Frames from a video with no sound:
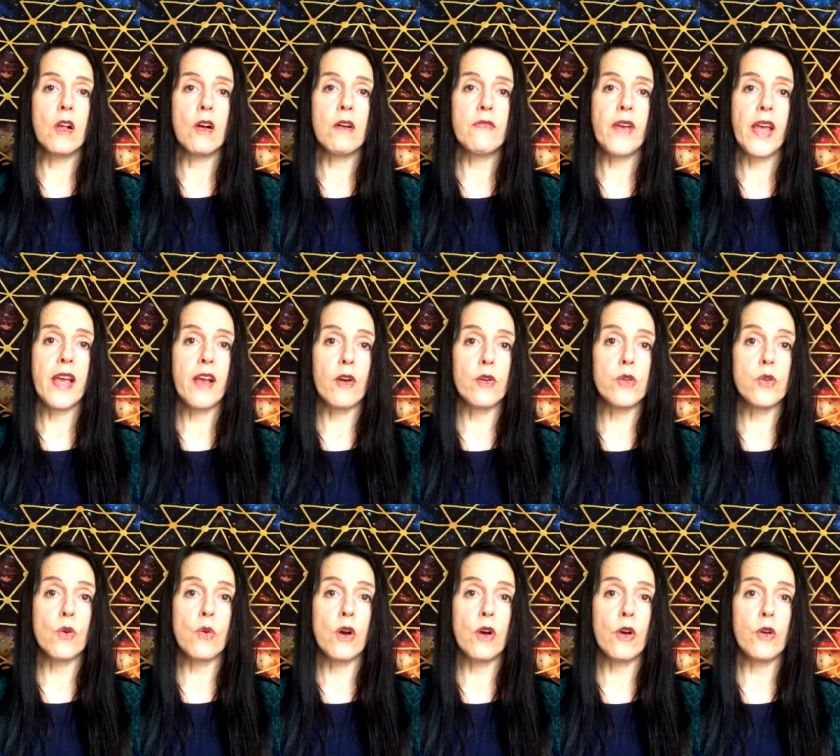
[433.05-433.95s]
of how
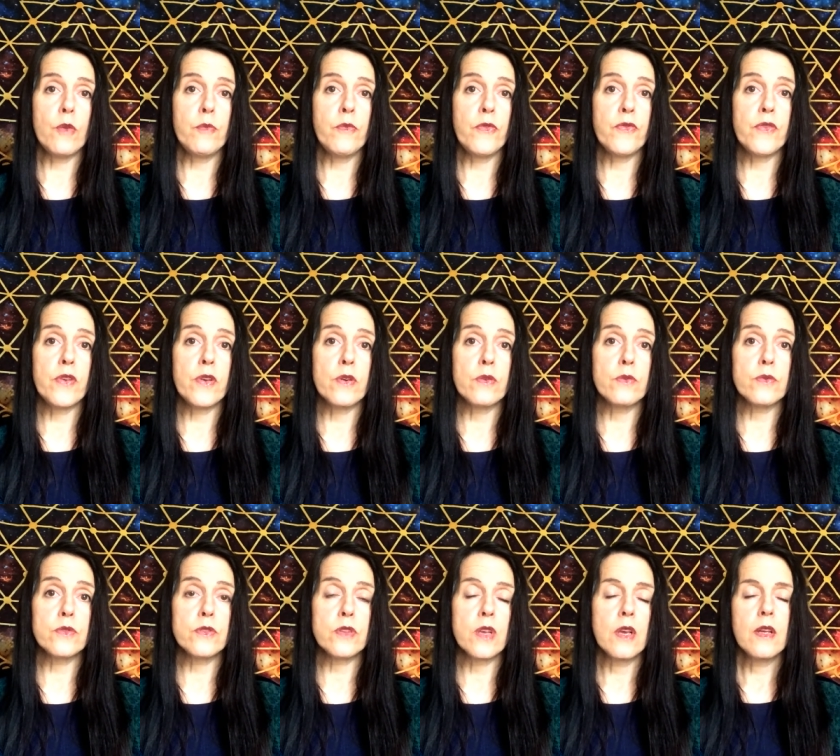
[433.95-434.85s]
your home
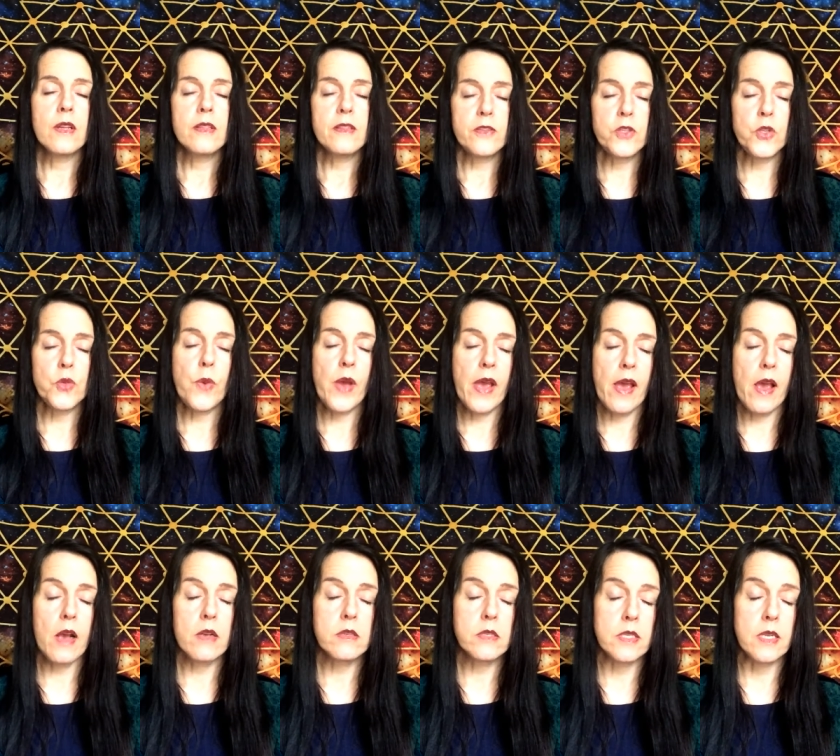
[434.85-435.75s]
feels. This is where
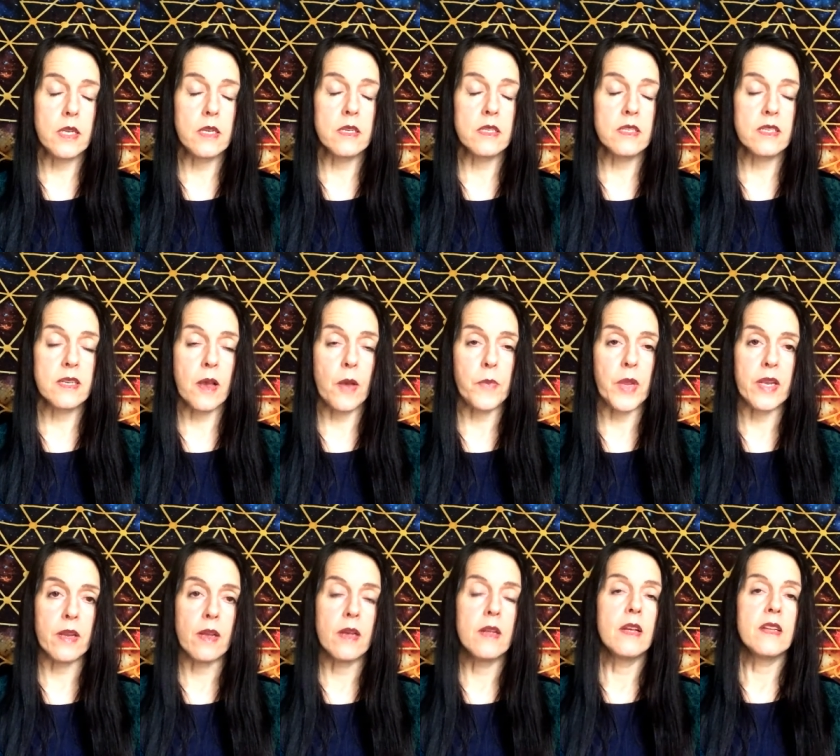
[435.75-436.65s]
house healers come
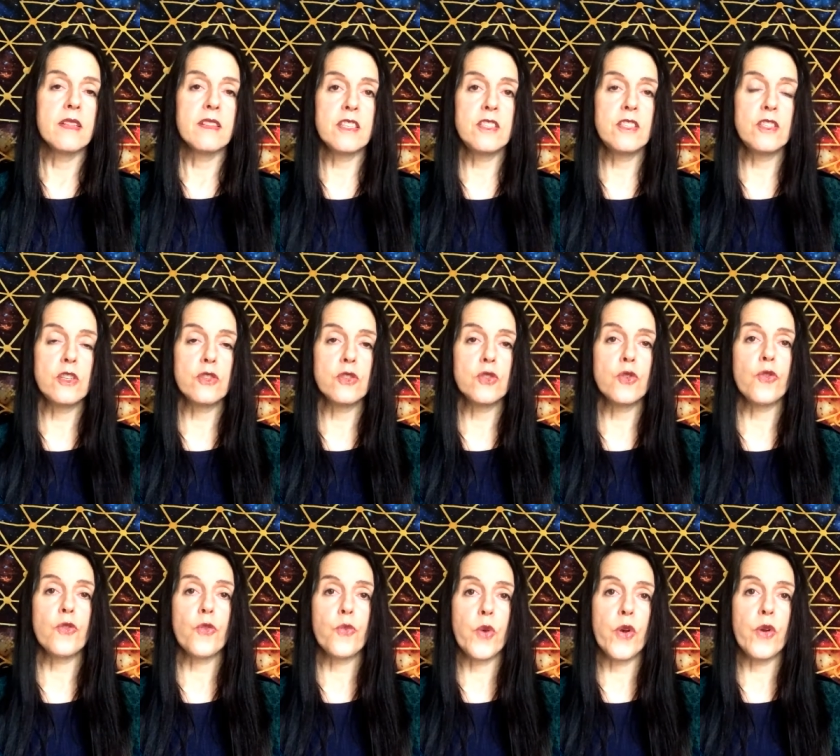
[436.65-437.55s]
in. This is the
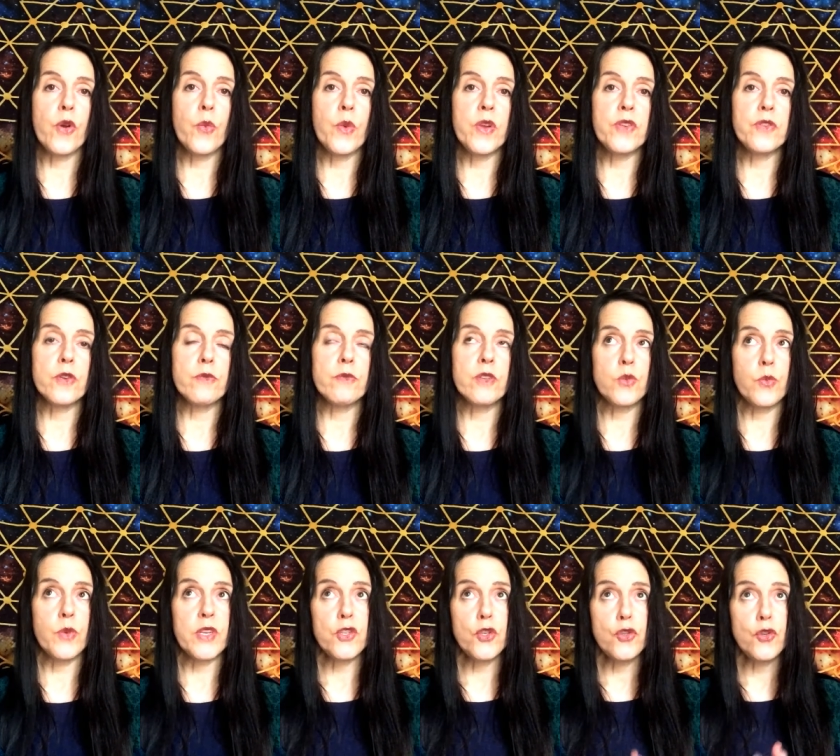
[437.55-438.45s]
sort of work we do
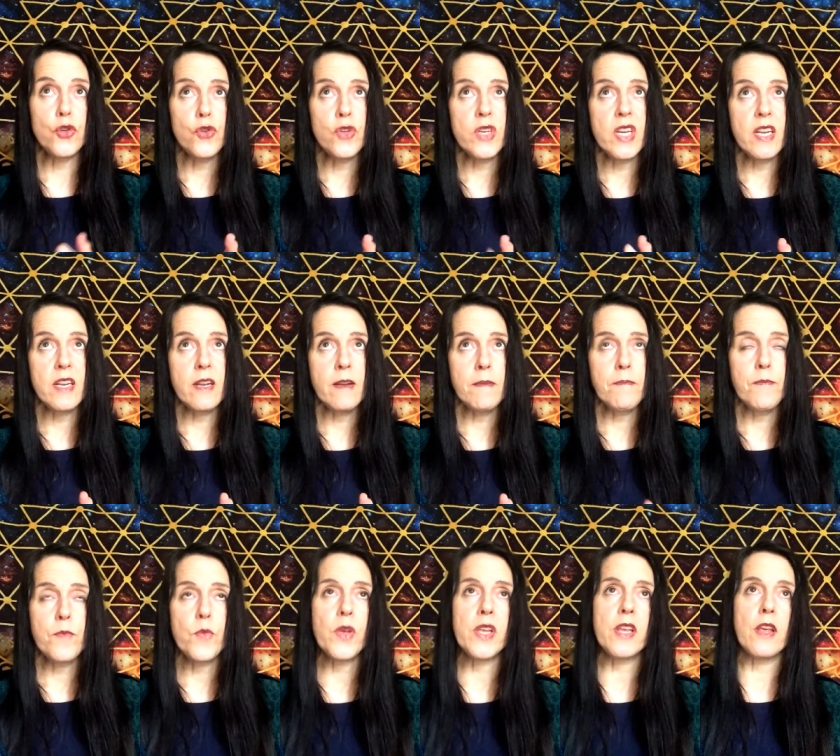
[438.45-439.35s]
is we tune in,
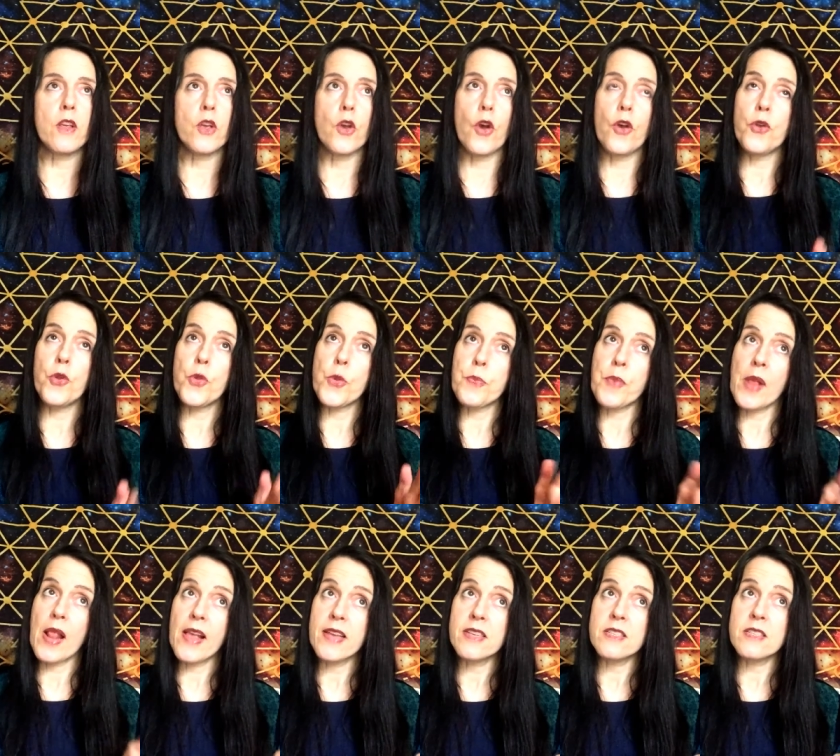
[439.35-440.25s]
we can go to the
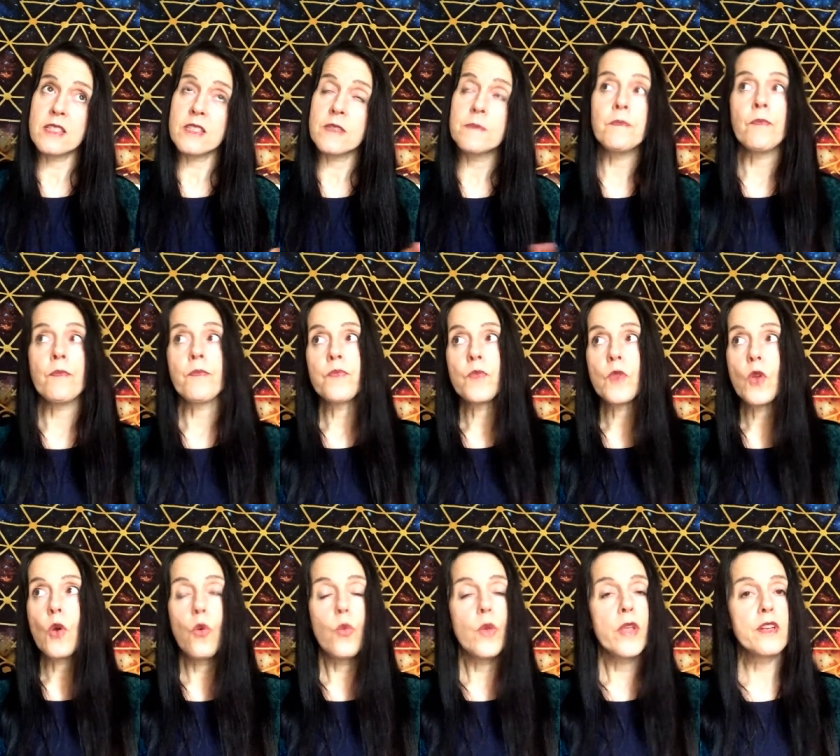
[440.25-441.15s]
place,
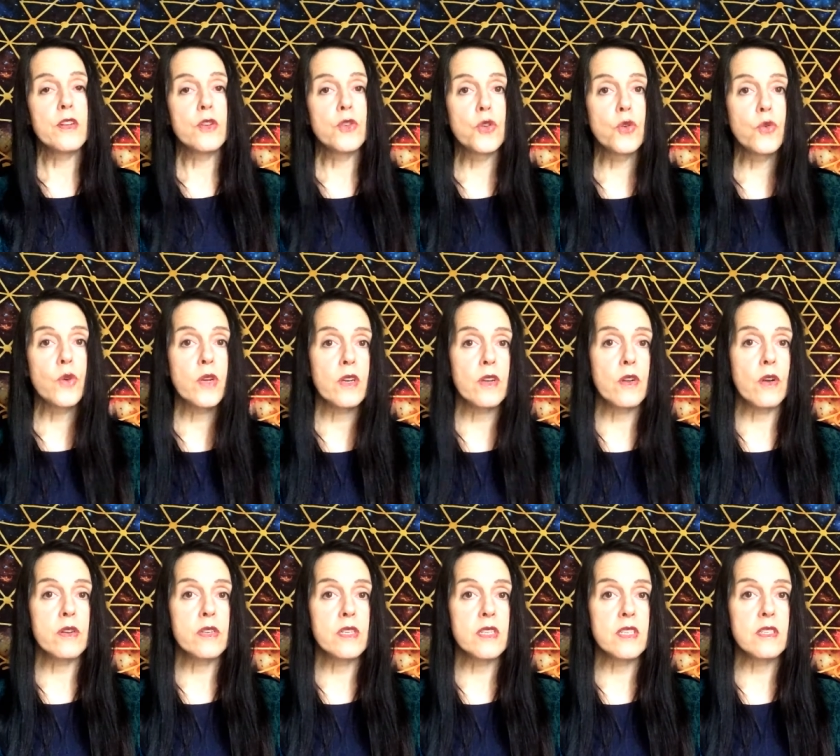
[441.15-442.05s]
or we can do it
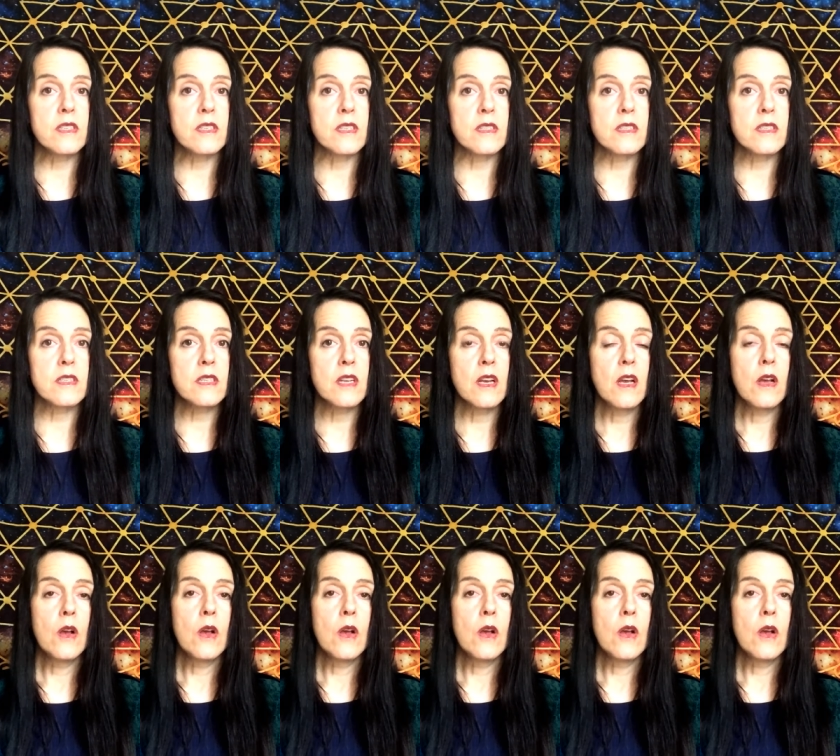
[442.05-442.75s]
long distance.